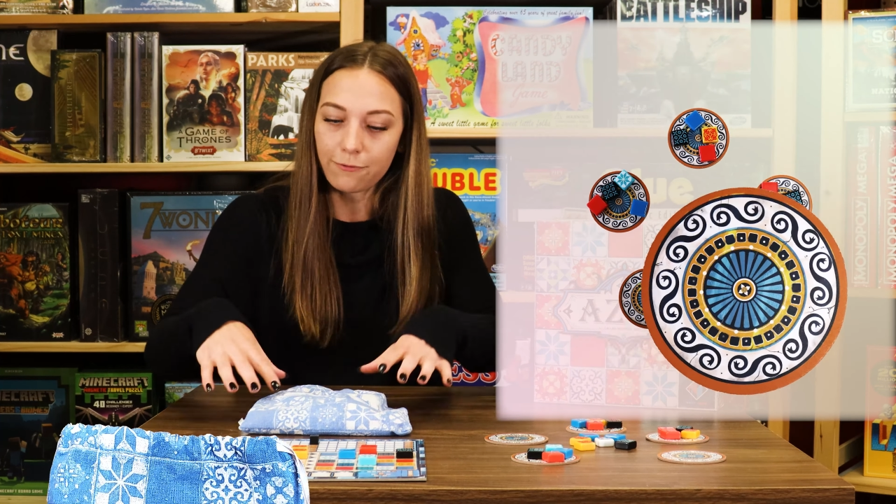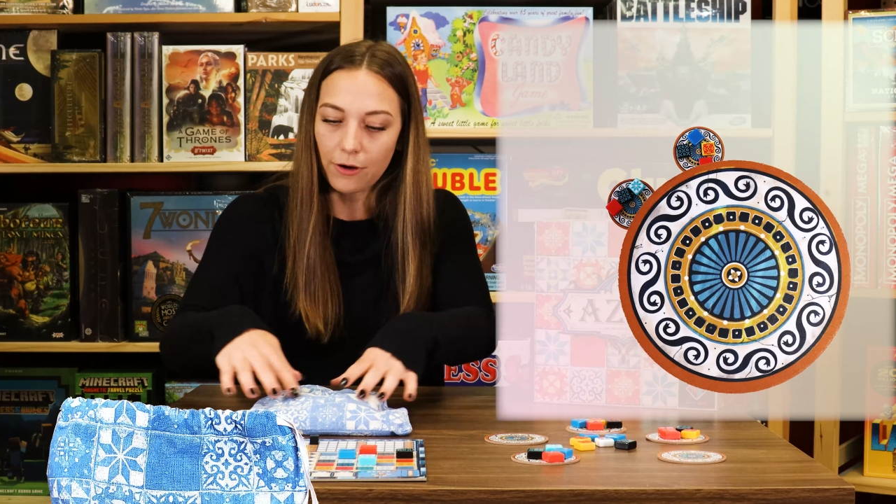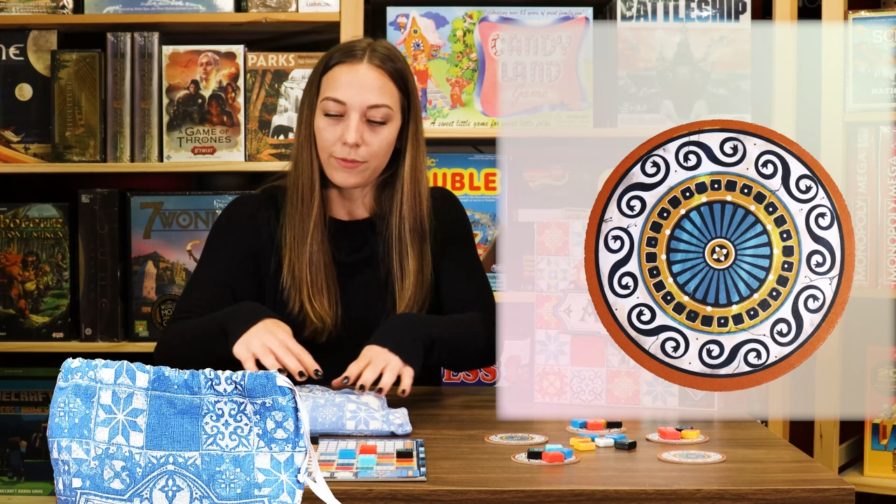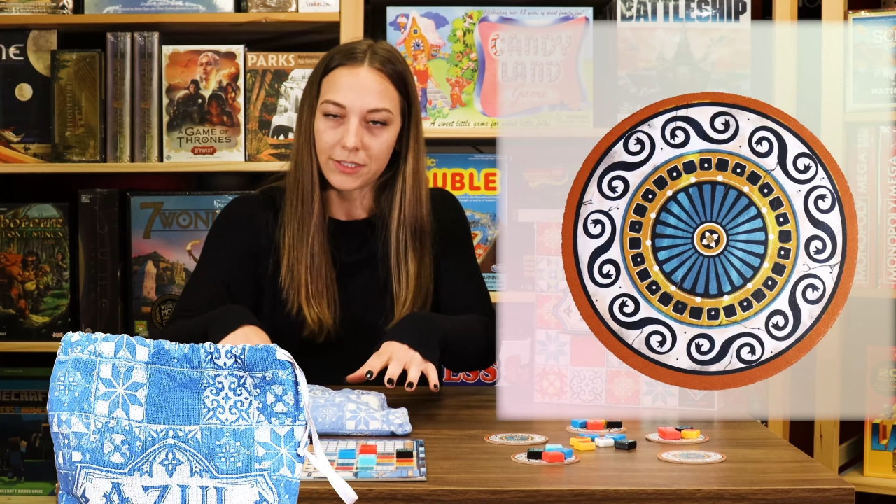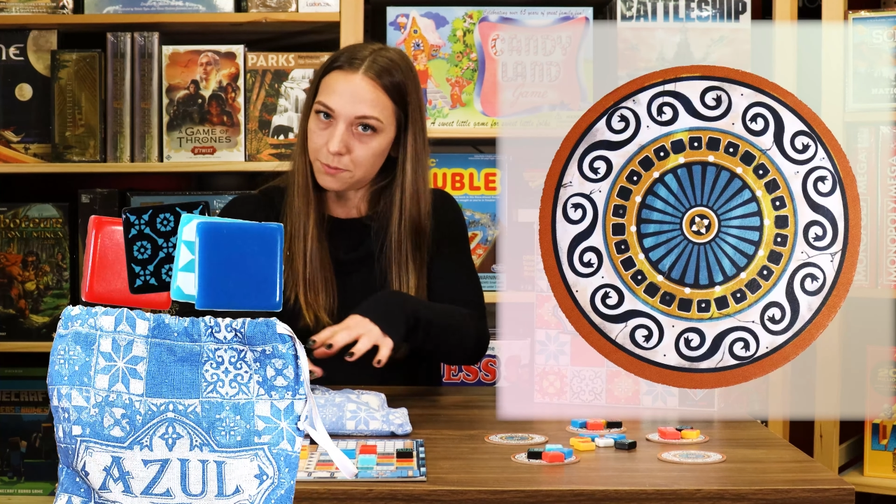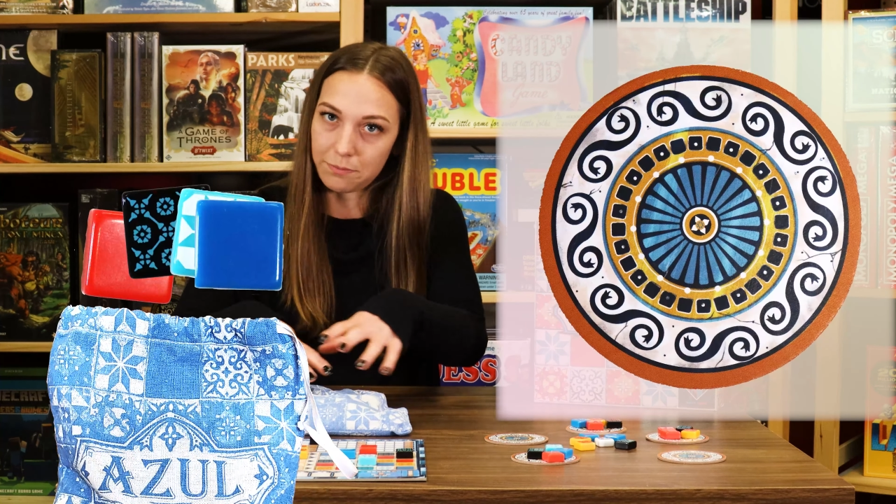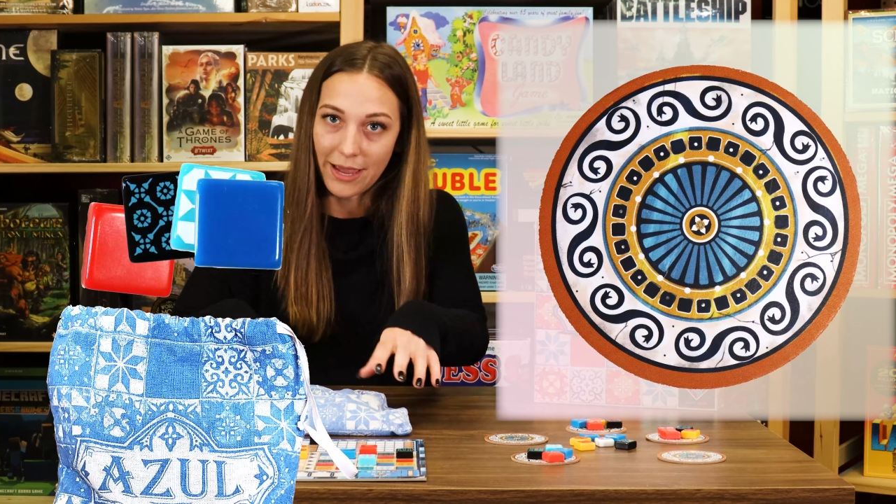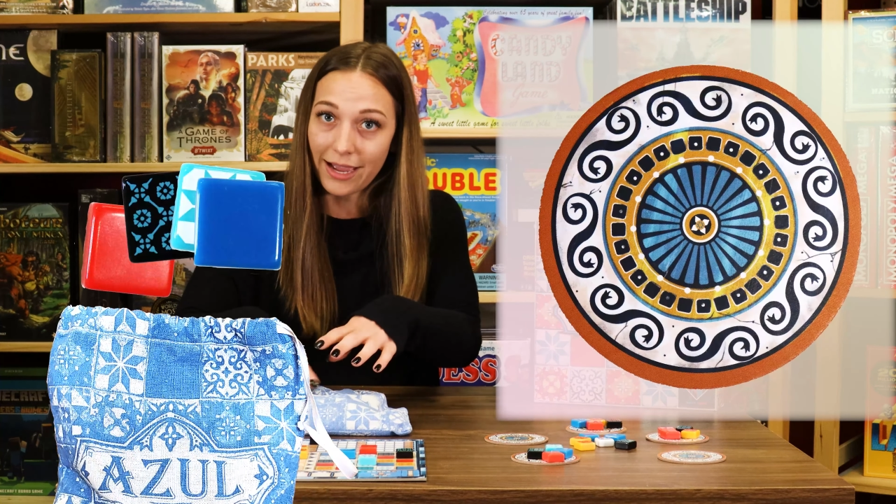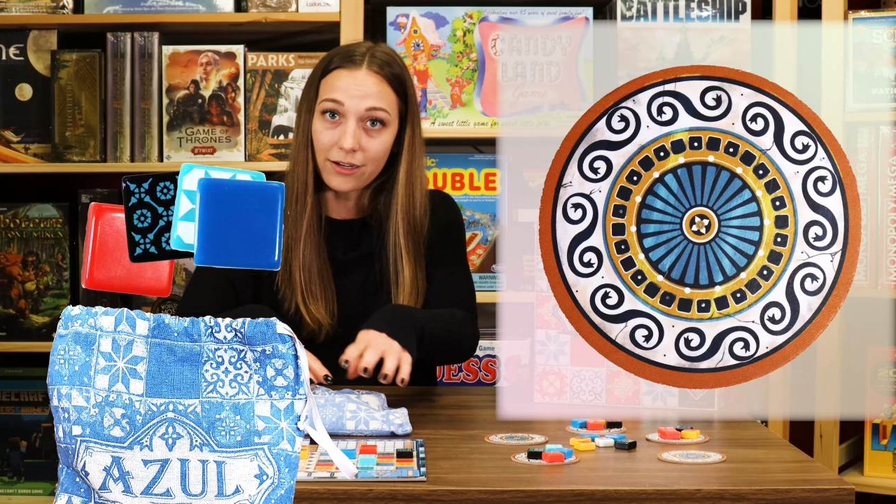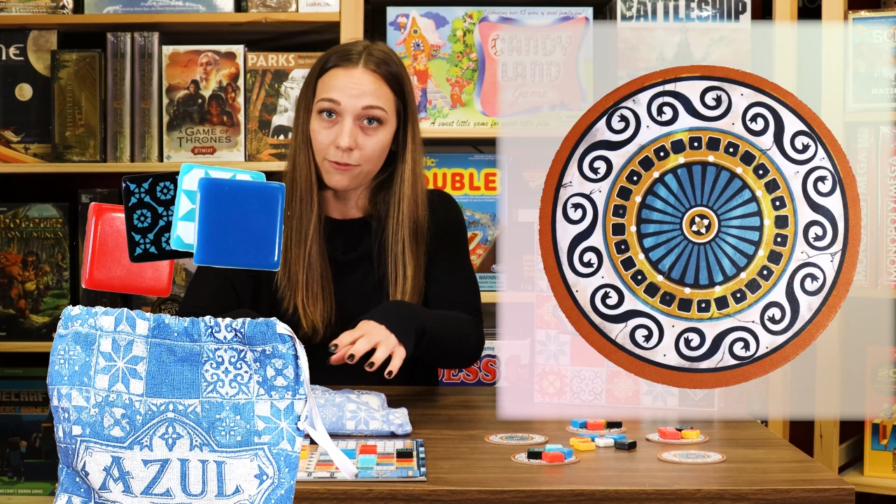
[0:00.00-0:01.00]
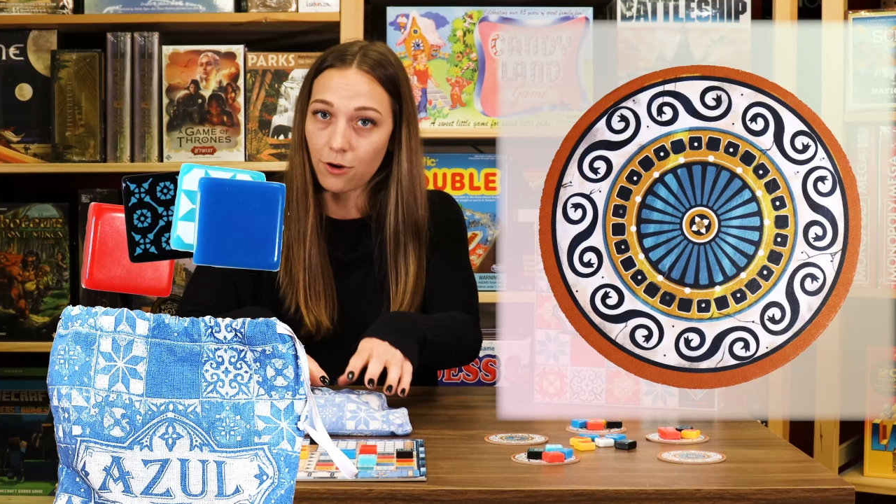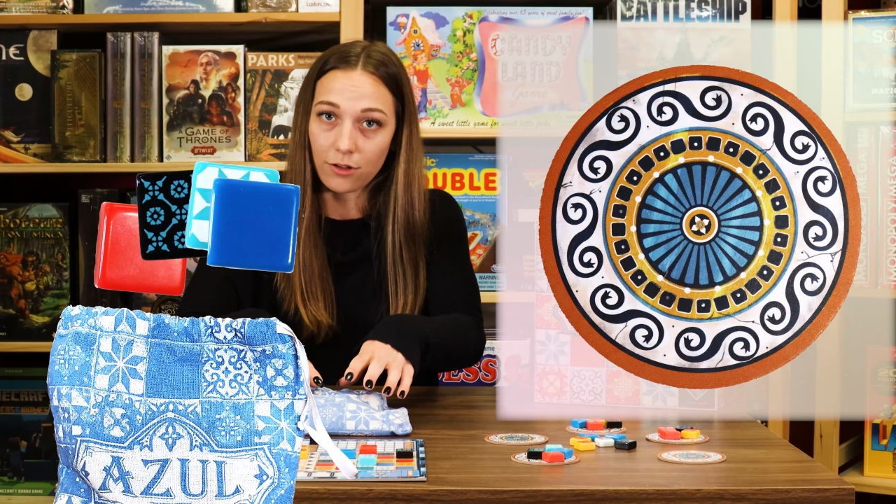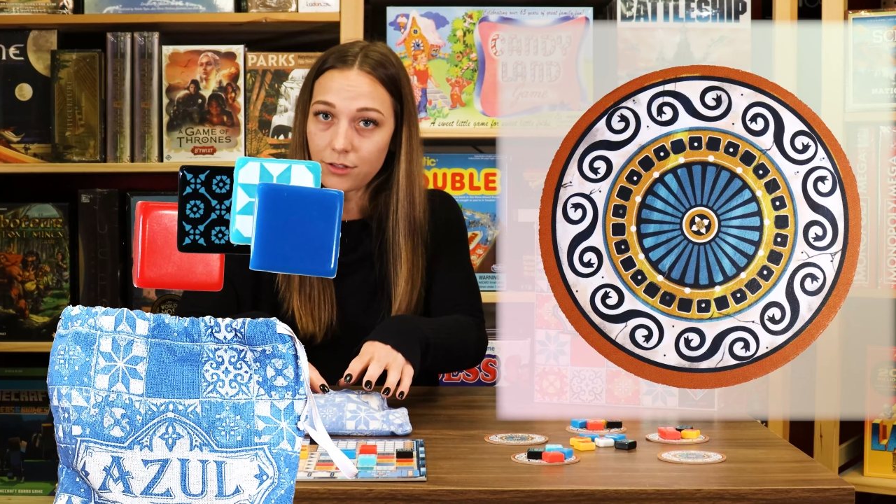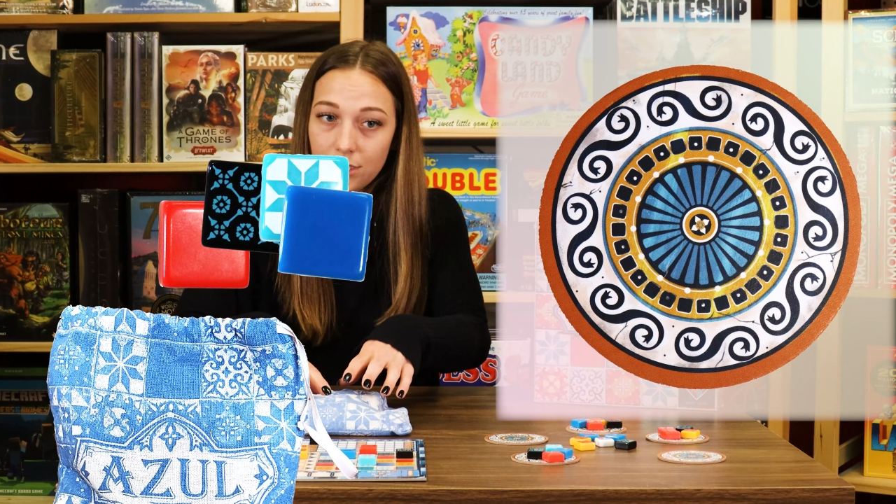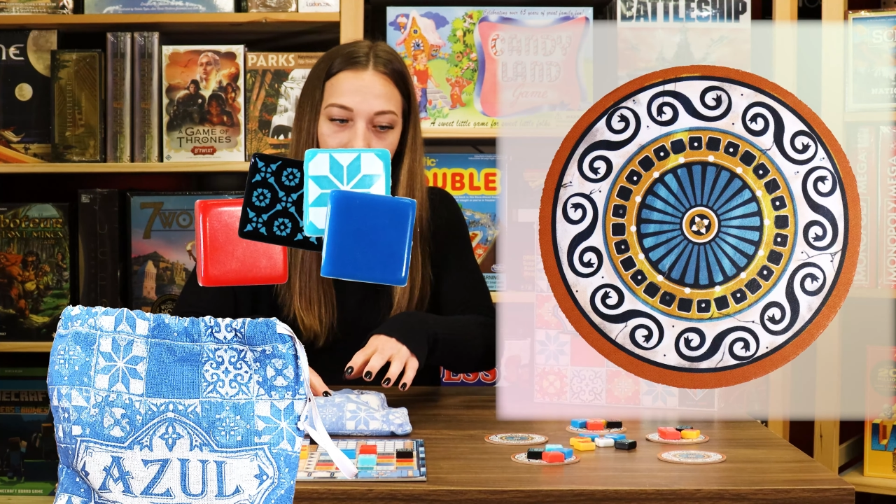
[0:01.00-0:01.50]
from this bag of all of the